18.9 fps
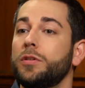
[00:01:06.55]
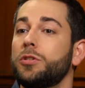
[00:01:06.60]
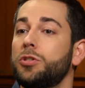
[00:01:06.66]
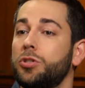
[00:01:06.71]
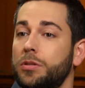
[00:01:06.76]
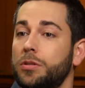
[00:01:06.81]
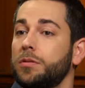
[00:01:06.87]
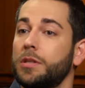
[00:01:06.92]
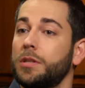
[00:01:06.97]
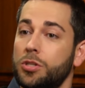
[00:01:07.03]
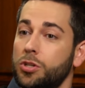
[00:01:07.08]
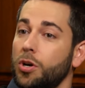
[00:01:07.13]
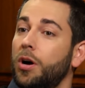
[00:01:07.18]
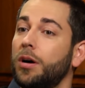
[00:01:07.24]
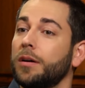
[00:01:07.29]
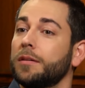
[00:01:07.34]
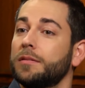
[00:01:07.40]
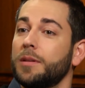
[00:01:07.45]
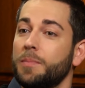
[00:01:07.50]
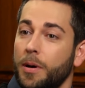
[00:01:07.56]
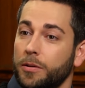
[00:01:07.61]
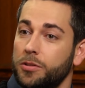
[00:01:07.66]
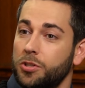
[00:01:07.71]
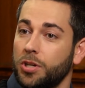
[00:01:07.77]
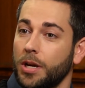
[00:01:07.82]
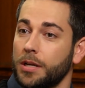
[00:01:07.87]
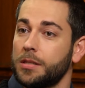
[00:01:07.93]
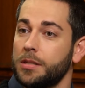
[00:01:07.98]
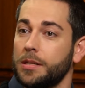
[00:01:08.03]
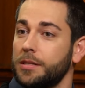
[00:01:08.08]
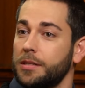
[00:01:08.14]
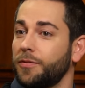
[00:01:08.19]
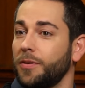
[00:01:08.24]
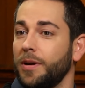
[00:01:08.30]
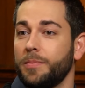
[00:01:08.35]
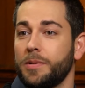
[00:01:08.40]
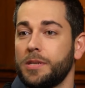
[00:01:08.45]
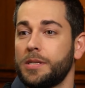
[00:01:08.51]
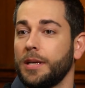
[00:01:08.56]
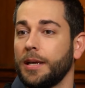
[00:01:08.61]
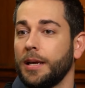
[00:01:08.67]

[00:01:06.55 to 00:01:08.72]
the song the most justice for him to